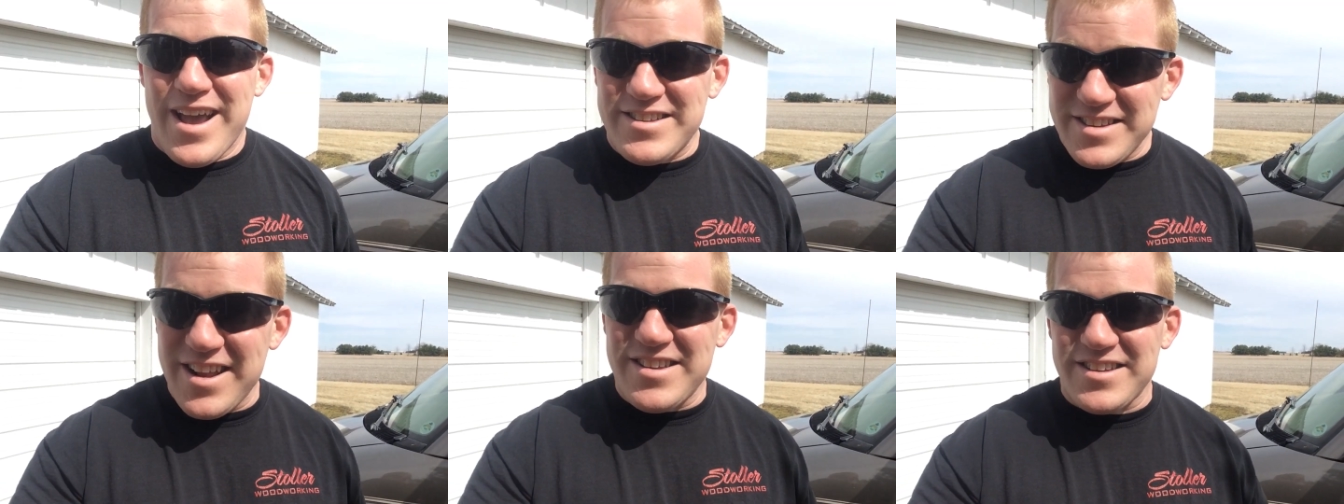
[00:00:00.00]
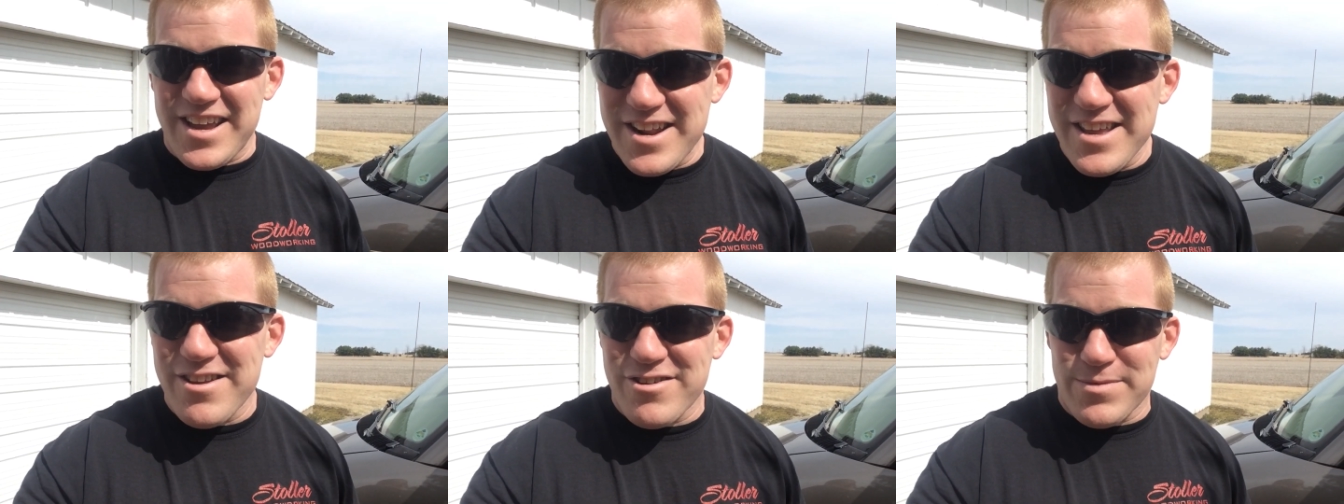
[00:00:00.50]
Instead of
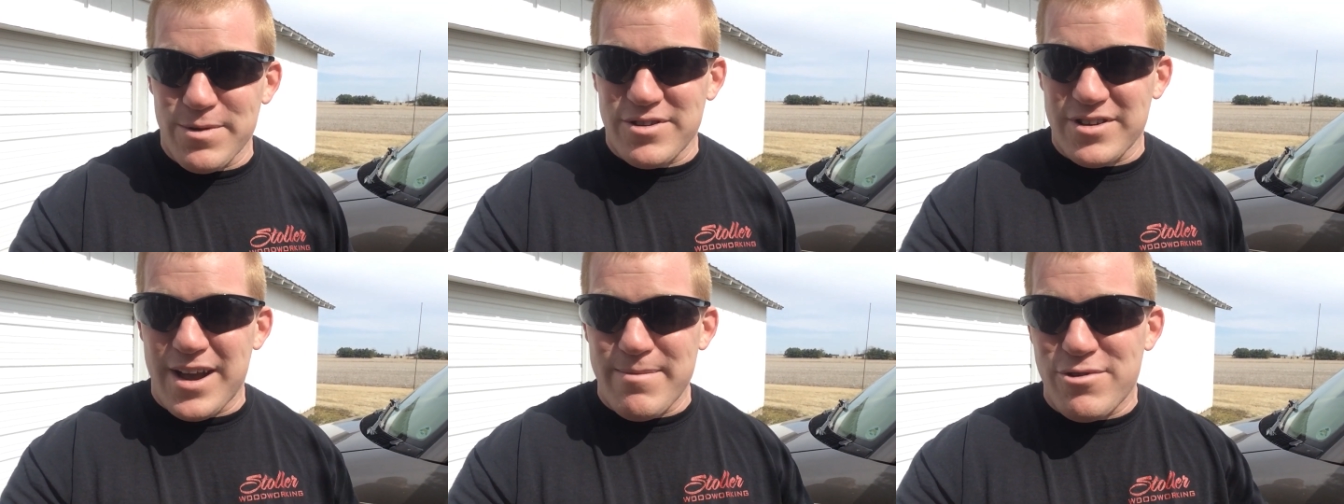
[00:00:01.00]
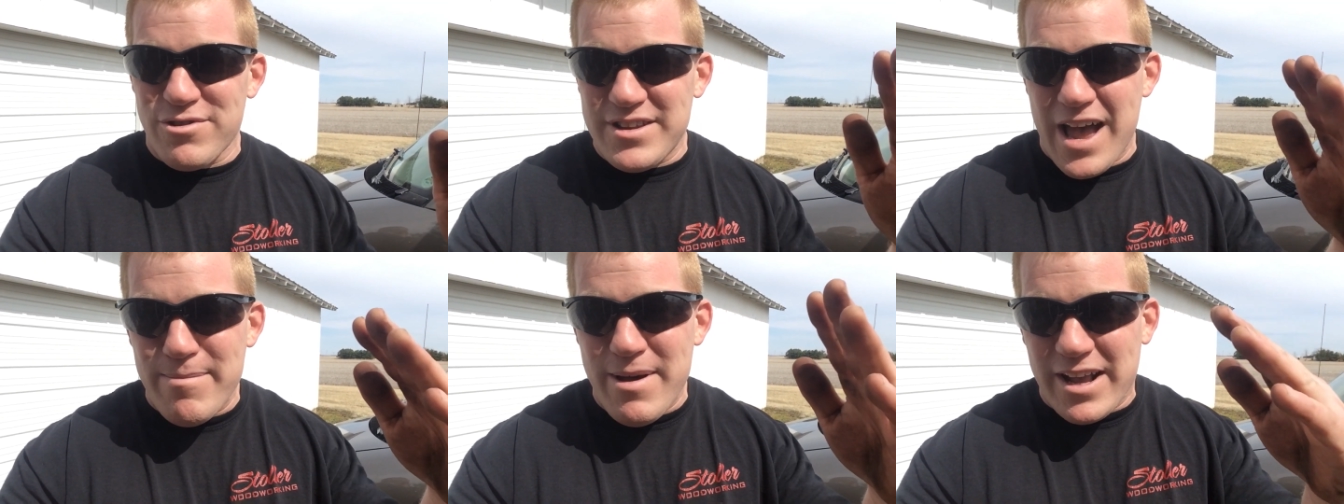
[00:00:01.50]
skidding, you're supposed to come to a
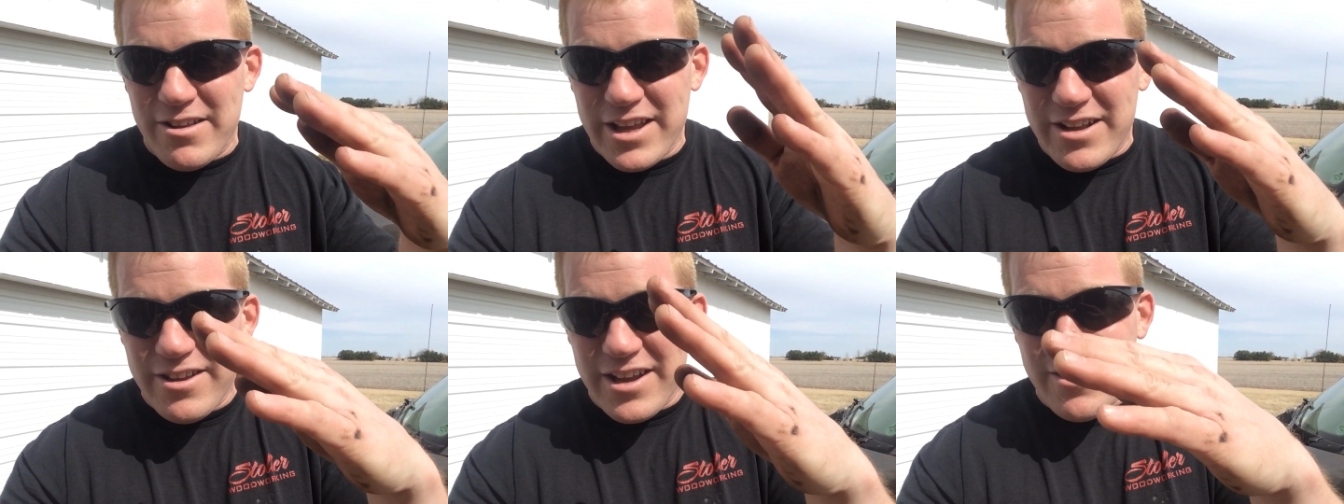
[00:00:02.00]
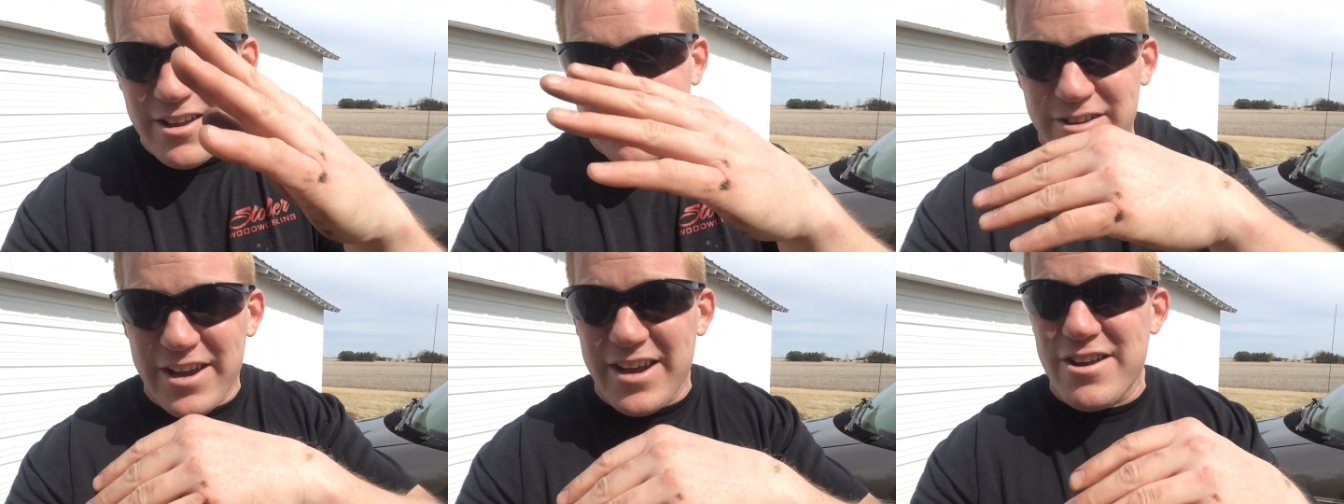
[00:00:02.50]
stop by click, click, click,
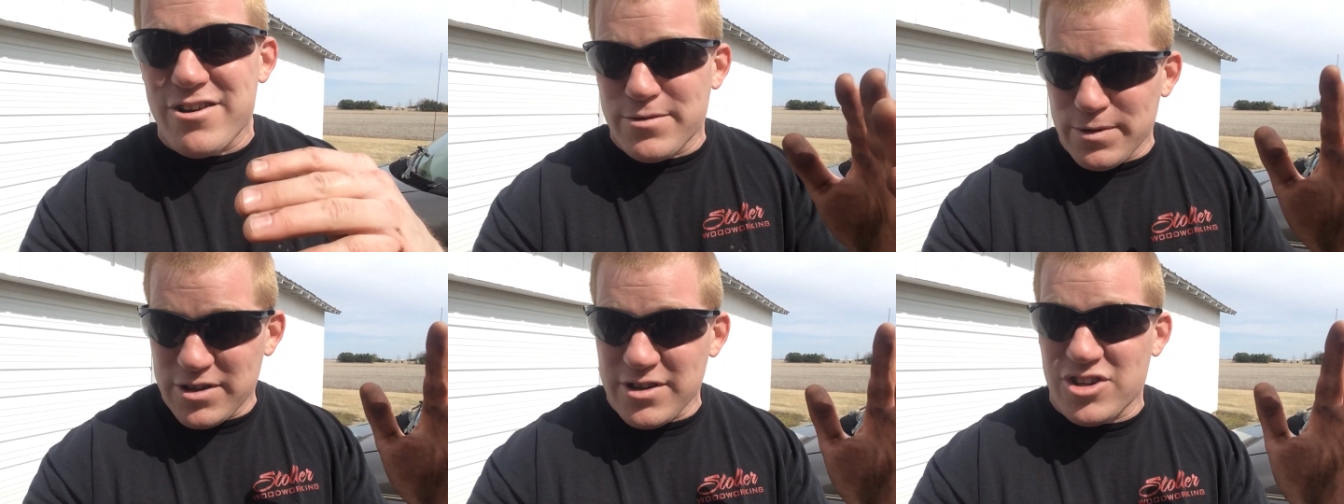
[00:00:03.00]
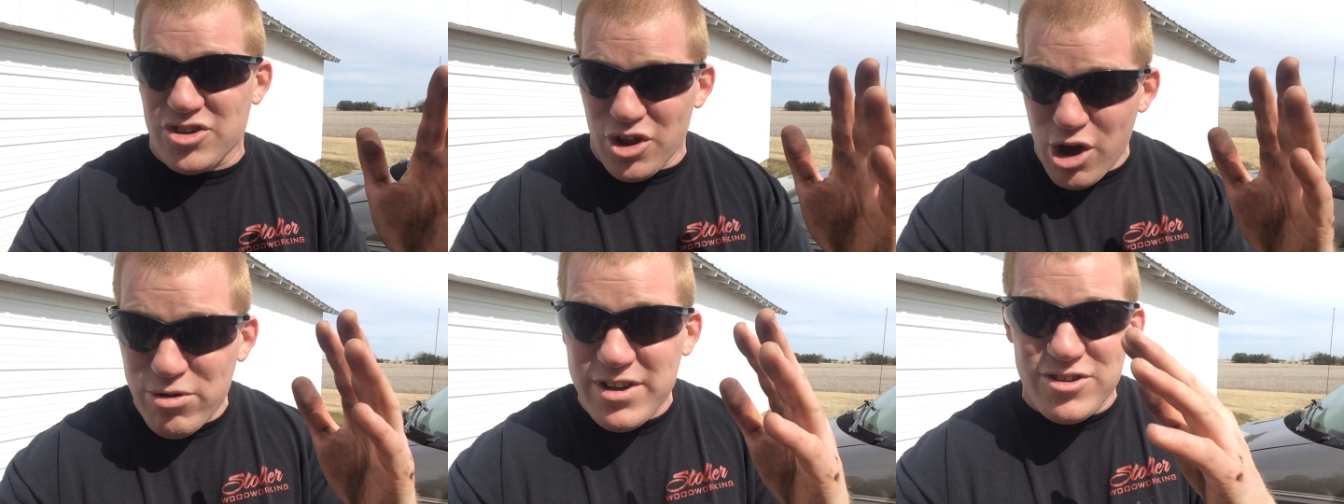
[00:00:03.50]
click, and you're supposed to
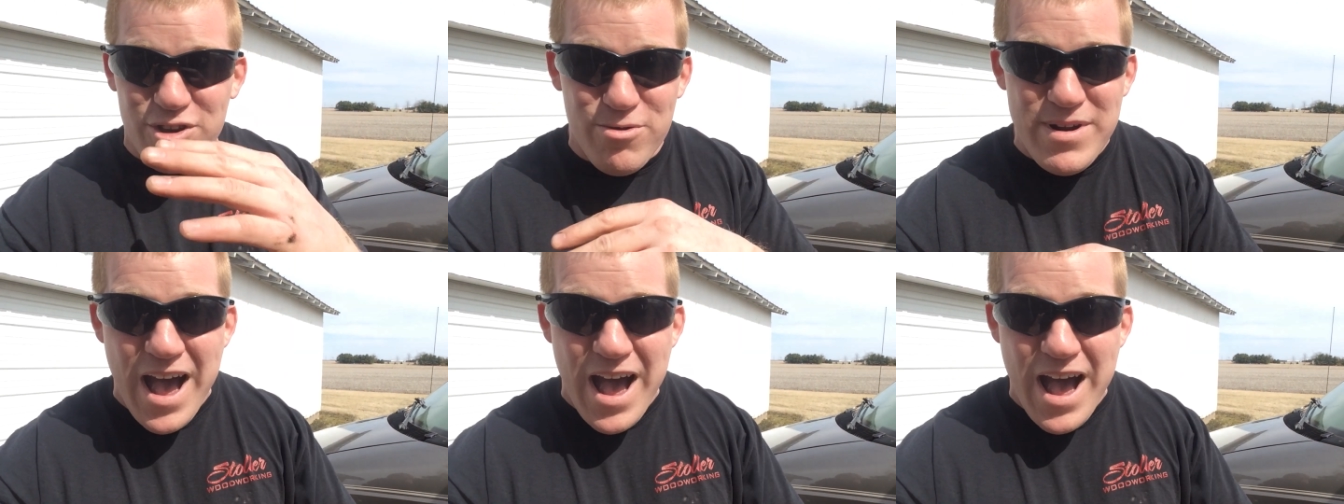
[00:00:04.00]
slowly slow